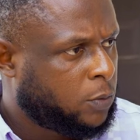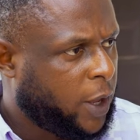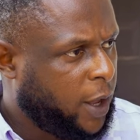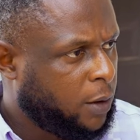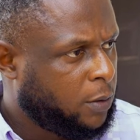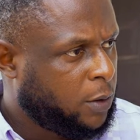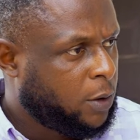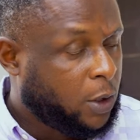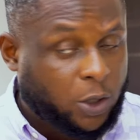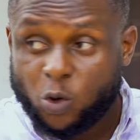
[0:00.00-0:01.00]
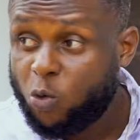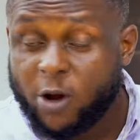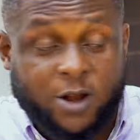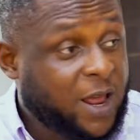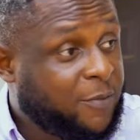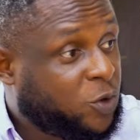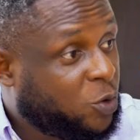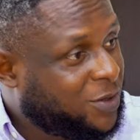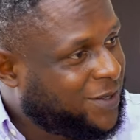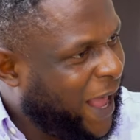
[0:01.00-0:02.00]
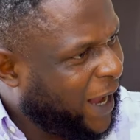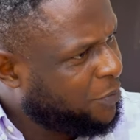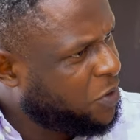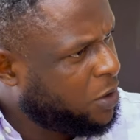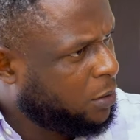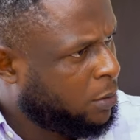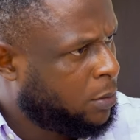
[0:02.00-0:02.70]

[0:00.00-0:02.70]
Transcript: Huh? You want them to sack me?